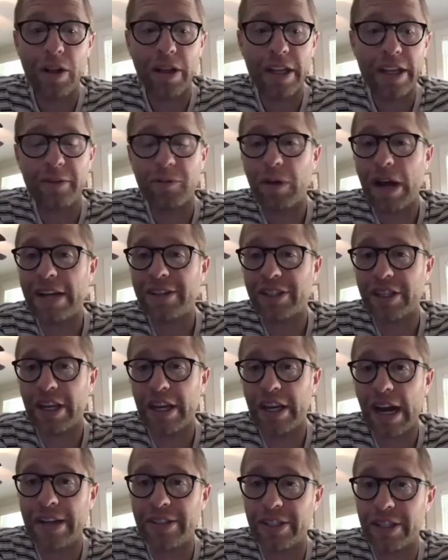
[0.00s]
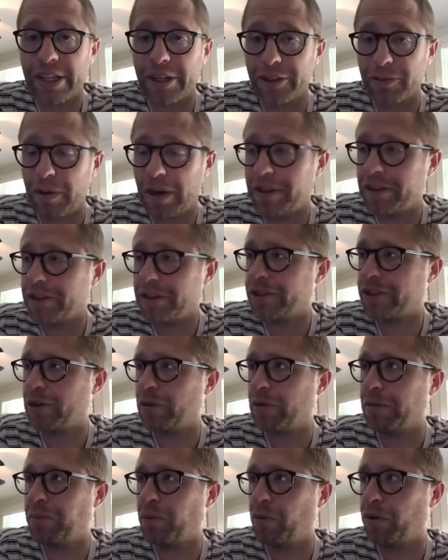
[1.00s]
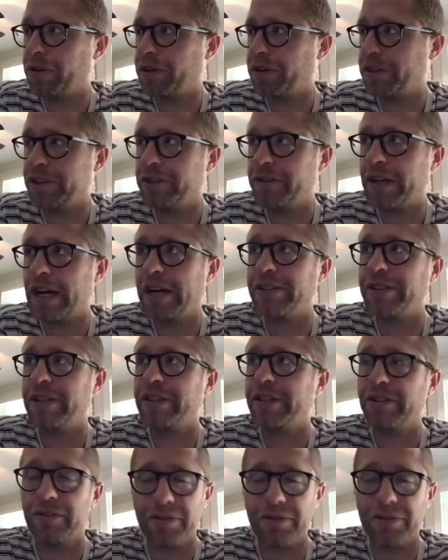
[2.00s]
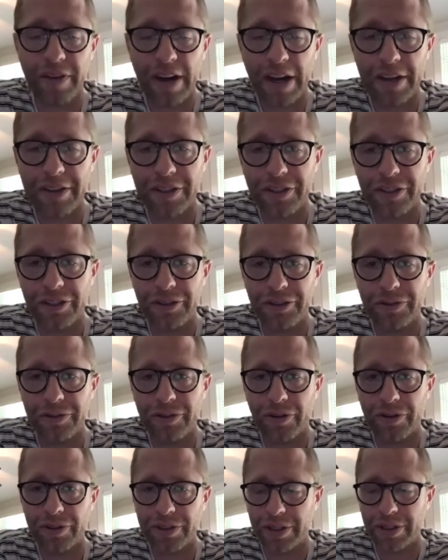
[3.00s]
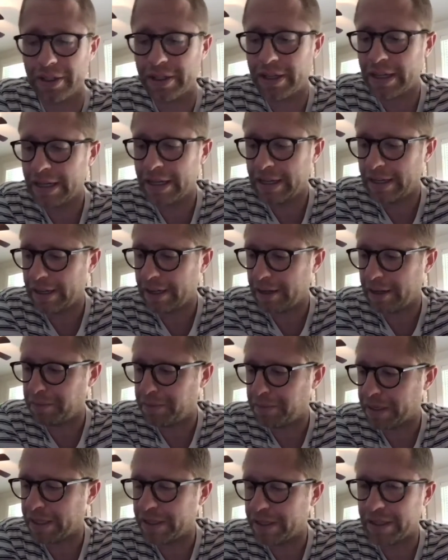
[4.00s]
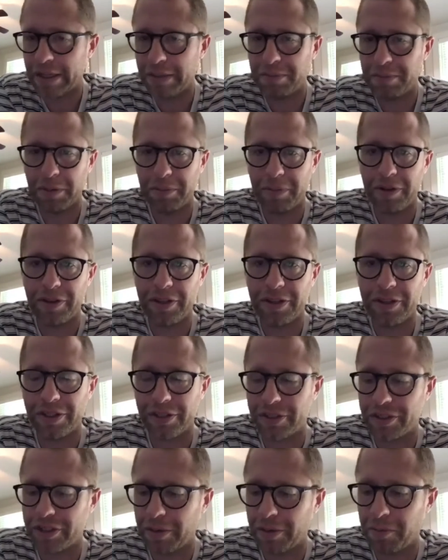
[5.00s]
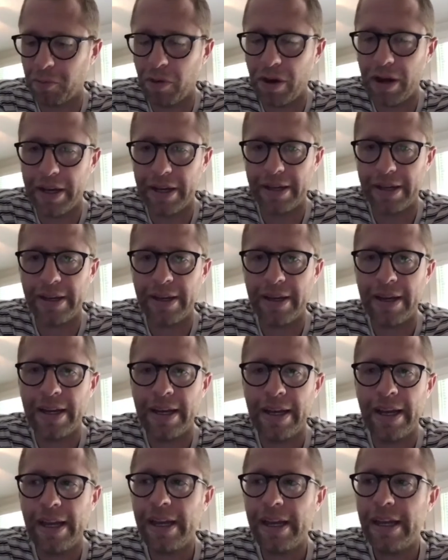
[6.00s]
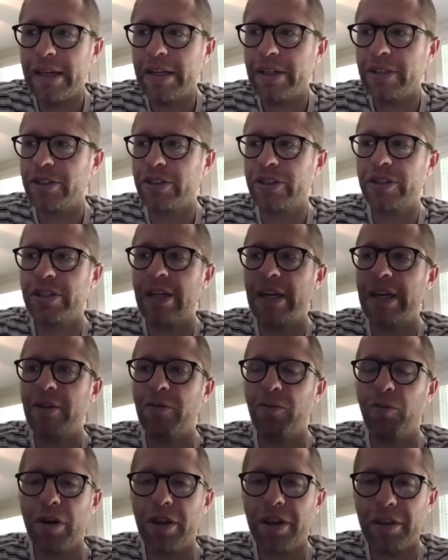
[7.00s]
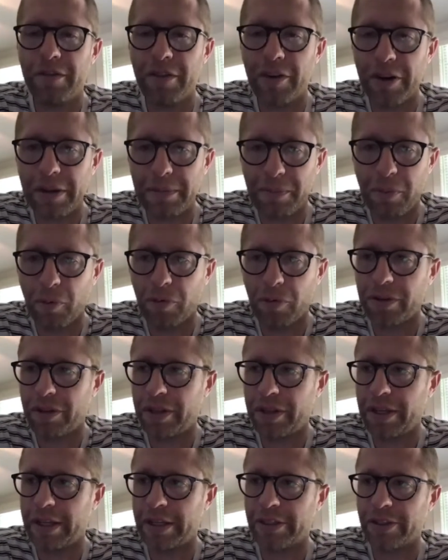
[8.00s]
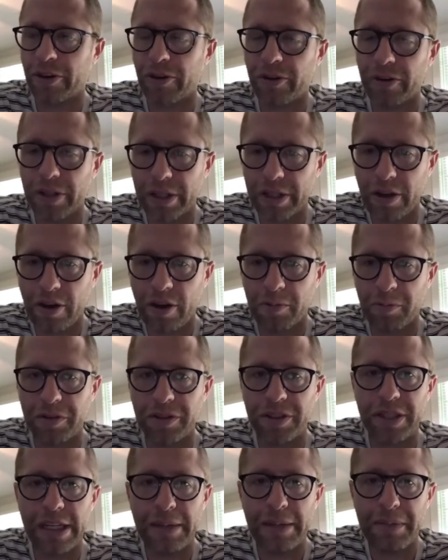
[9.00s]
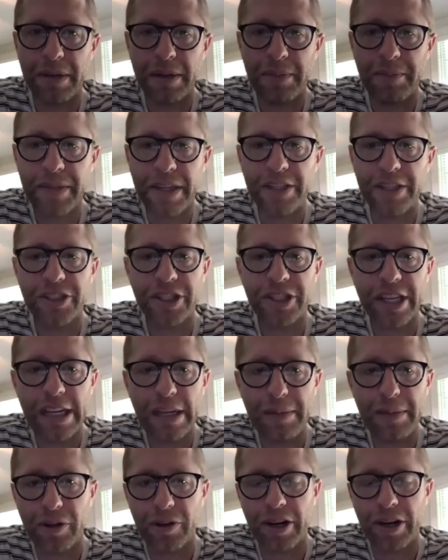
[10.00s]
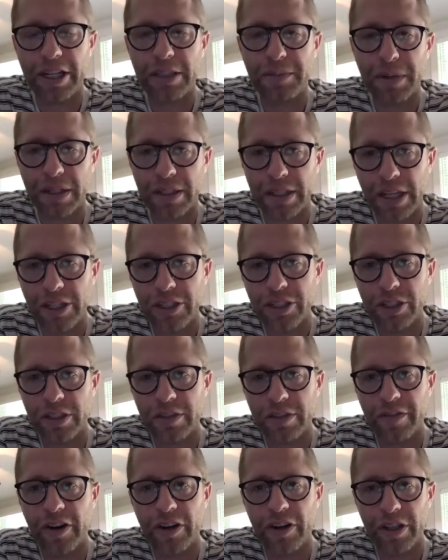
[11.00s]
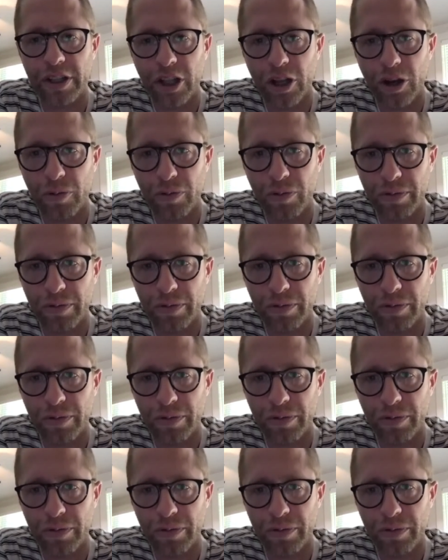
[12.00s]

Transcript: and Isaac, here's why this is so important, you guys, and you'll find this as you start to begin to implement this in some way, is one of the very important things early on with DMM is to keep your expectations very low.